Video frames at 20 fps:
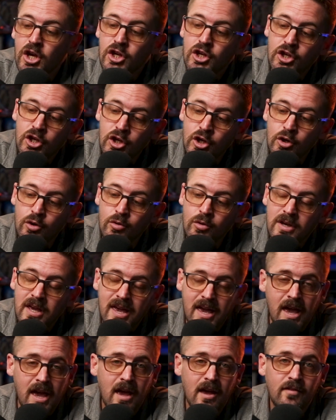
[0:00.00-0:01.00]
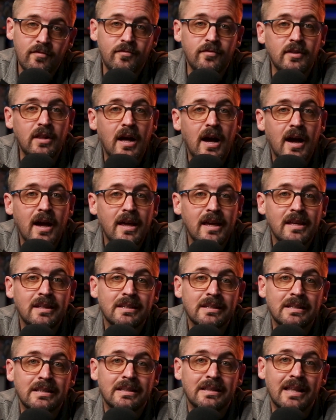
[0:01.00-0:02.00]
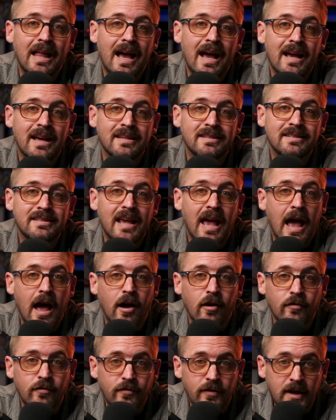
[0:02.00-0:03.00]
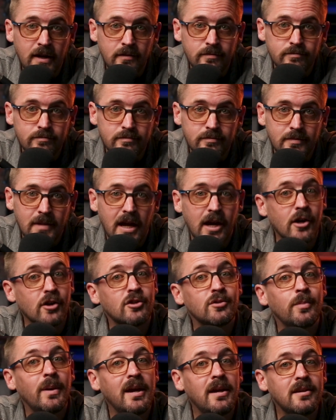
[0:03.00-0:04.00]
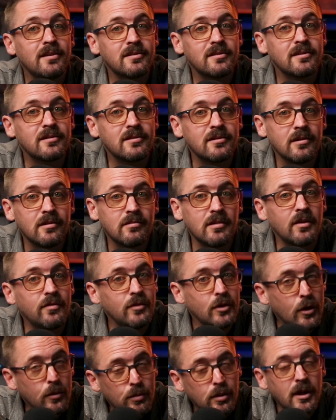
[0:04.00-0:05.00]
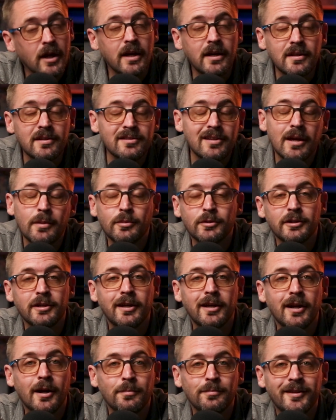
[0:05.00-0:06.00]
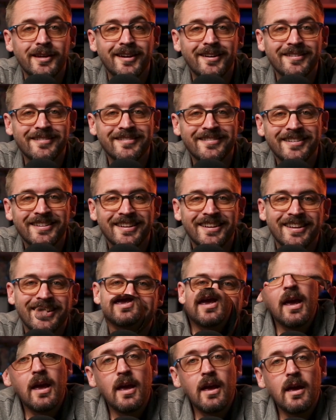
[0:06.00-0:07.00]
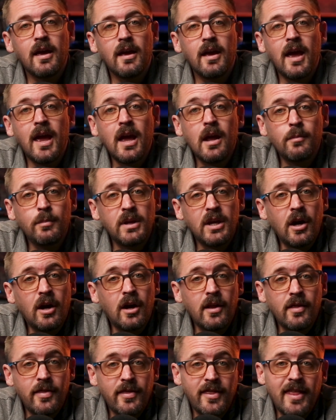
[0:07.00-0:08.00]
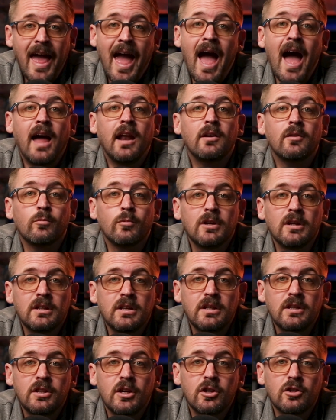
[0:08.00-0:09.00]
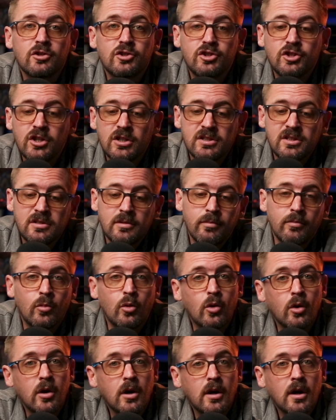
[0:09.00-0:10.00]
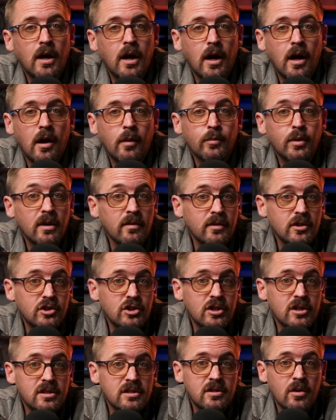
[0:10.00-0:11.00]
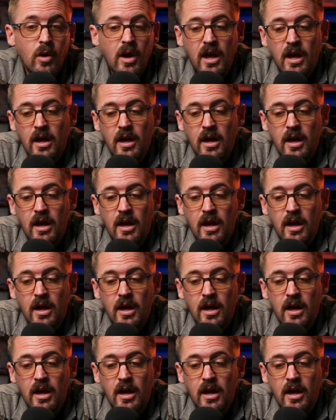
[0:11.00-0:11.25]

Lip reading: You can fly in Class Alpha airspace if your plane is able to get up there. And beyond that, really, there's just some more privileges,